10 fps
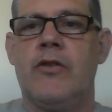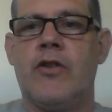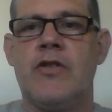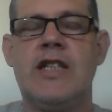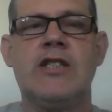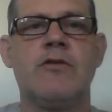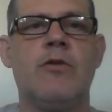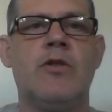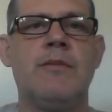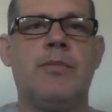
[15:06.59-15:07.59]
So these
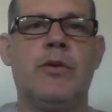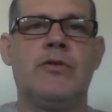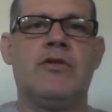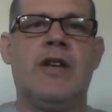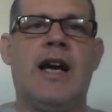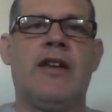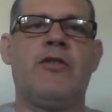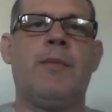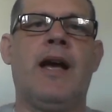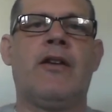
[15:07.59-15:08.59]
are all important
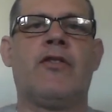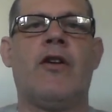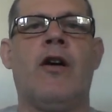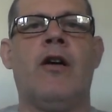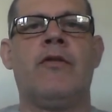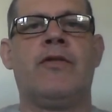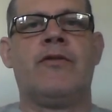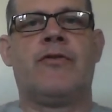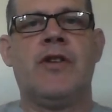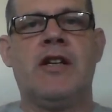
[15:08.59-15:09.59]
aspects of
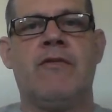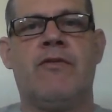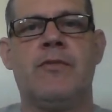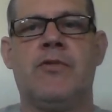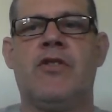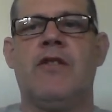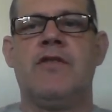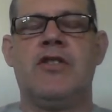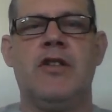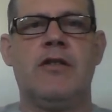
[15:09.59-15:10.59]
freedom from
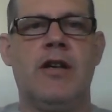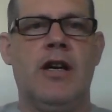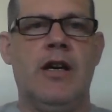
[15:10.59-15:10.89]
servitude,